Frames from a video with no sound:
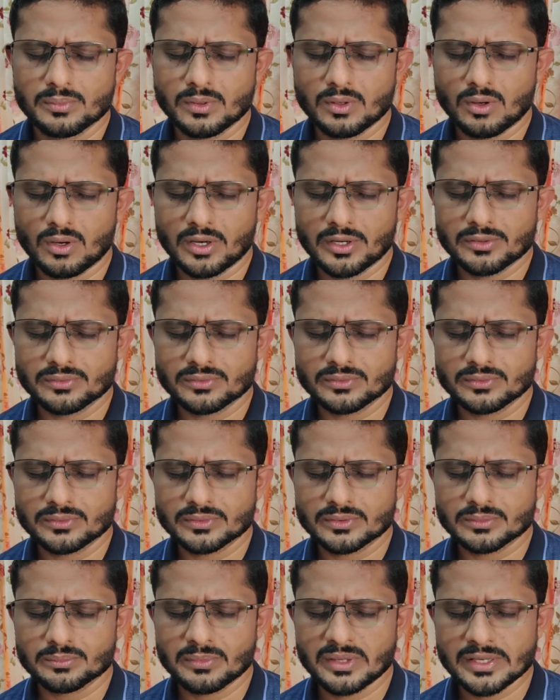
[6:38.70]
Lord,
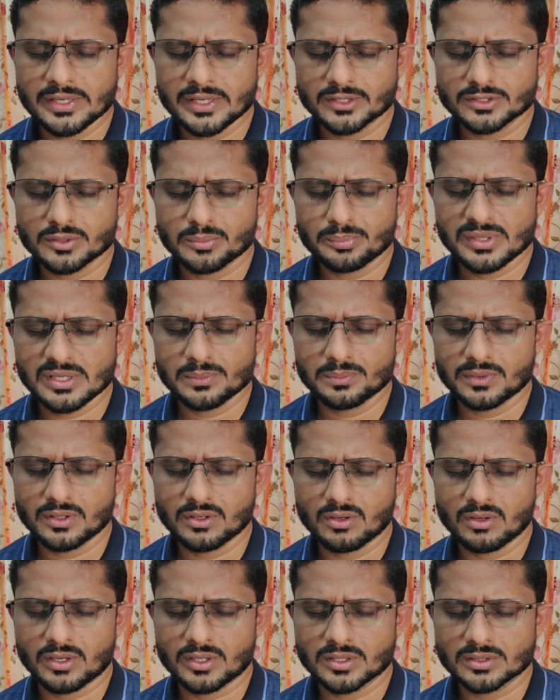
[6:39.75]
many other people,
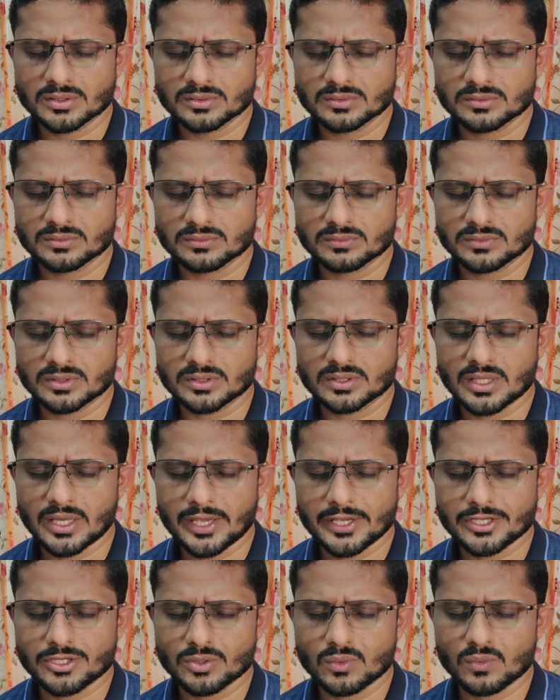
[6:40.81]
Lord. We
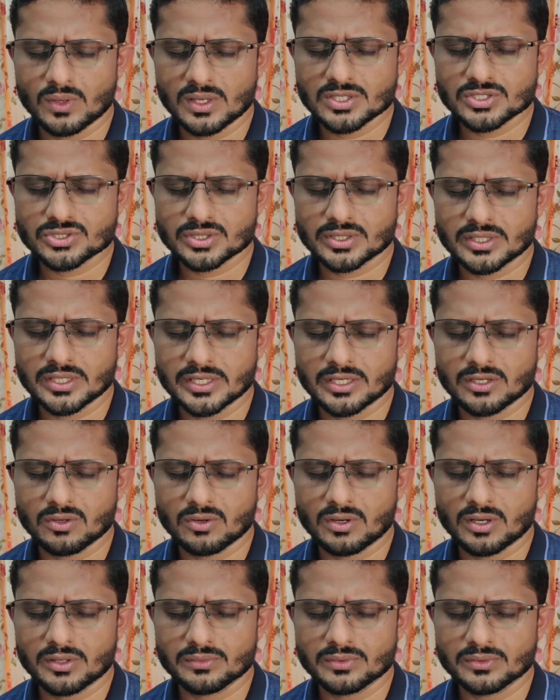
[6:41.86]
thank you once again,
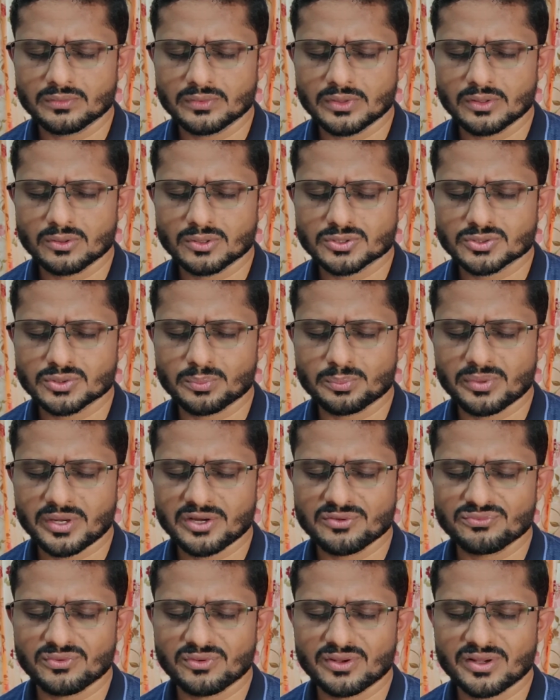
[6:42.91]
Lord. We also
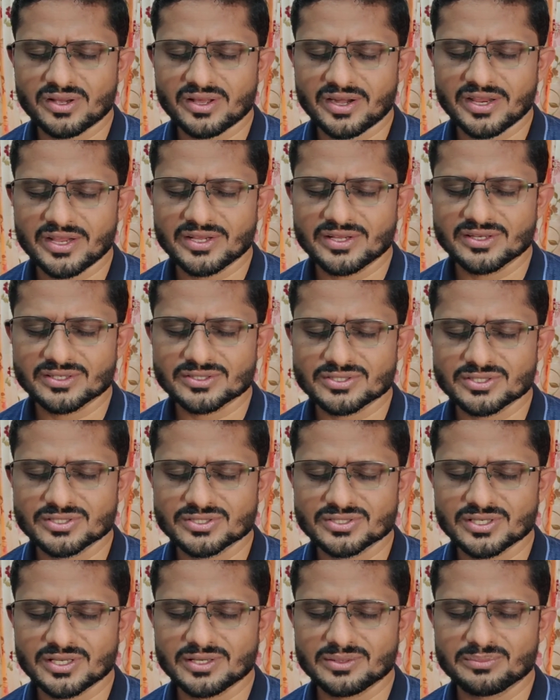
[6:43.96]
pray for Craig as he
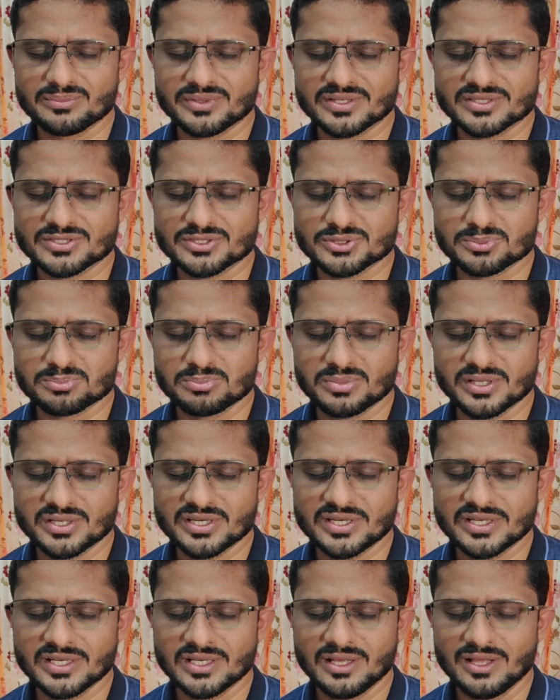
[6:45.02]
celebrates his
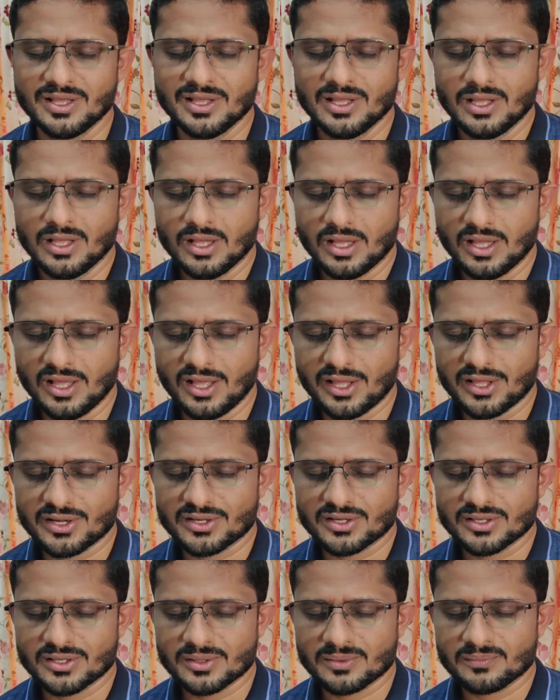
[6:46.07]
birthday,
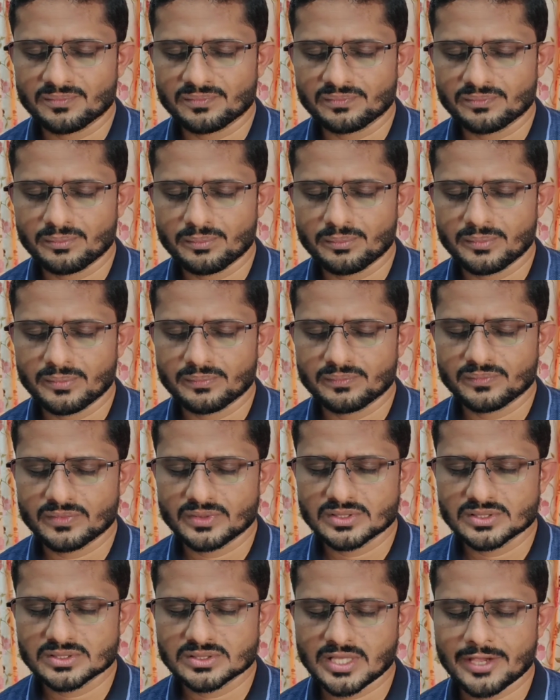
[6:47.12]
and
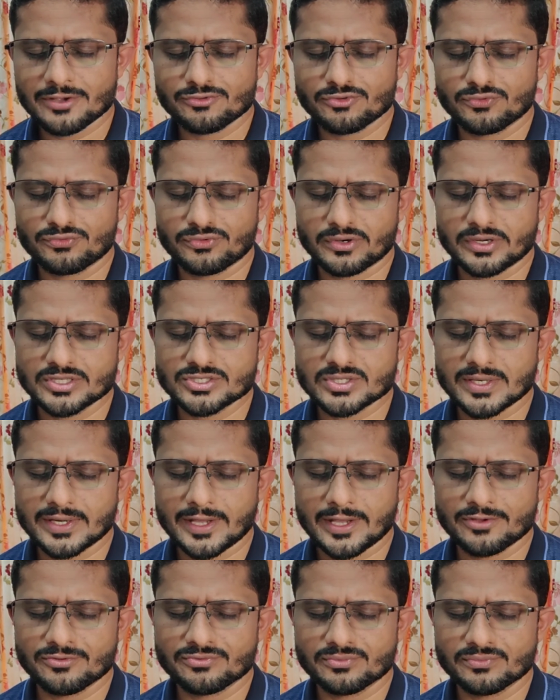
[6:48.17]
we're thankful for his
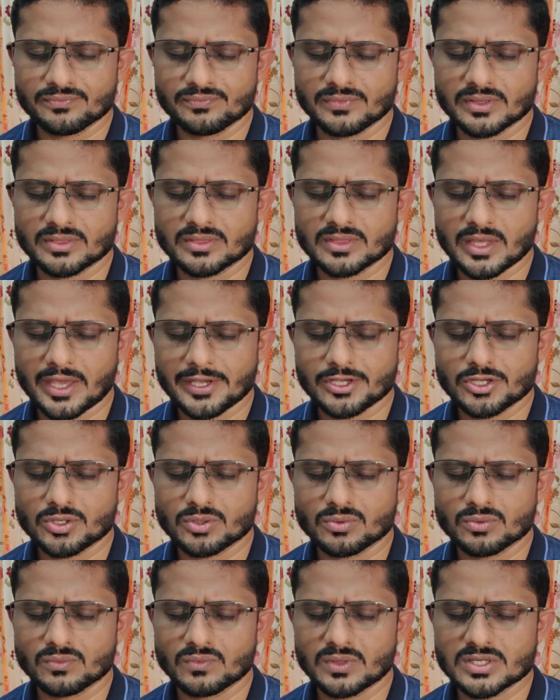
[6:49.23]
life. We thank
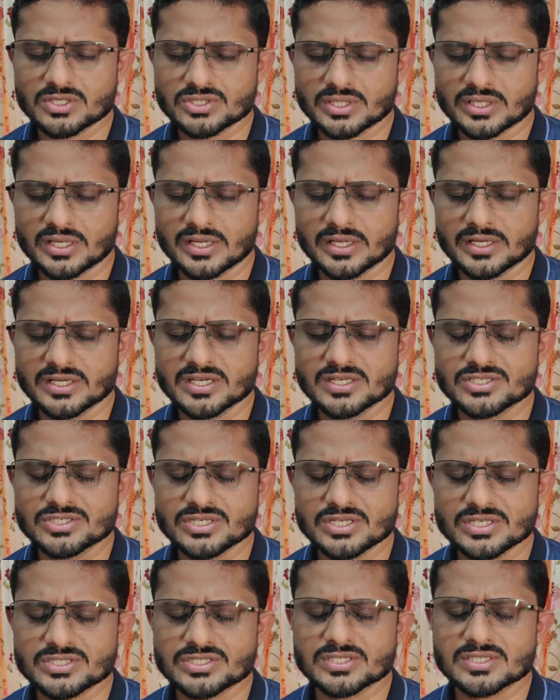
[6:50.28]
you once again in
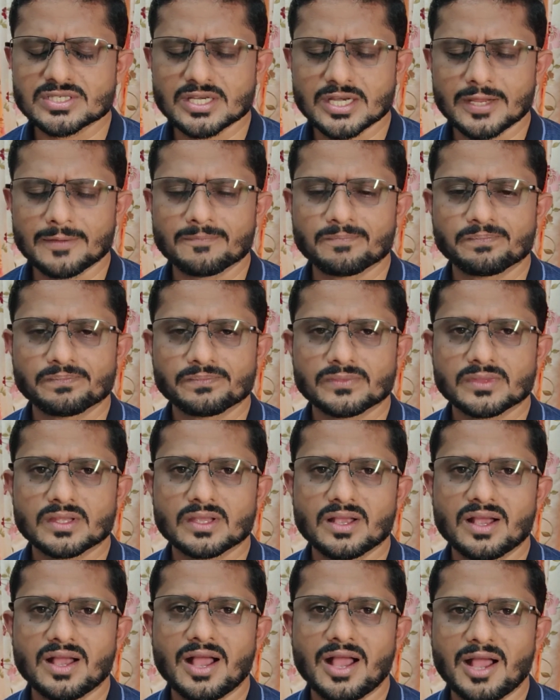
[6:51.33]
Jesus' name.
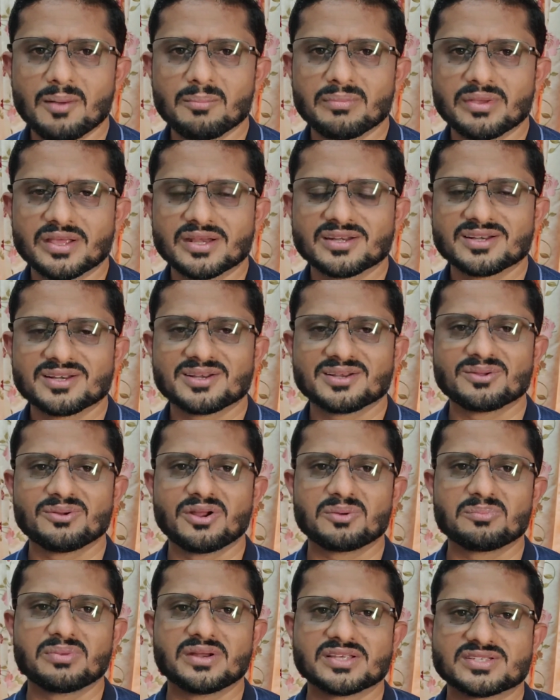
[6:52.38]
Amen.
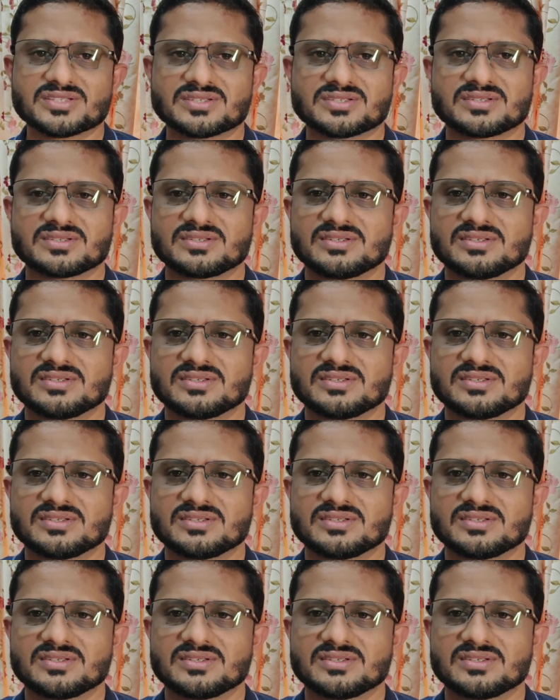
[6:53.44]
God bless.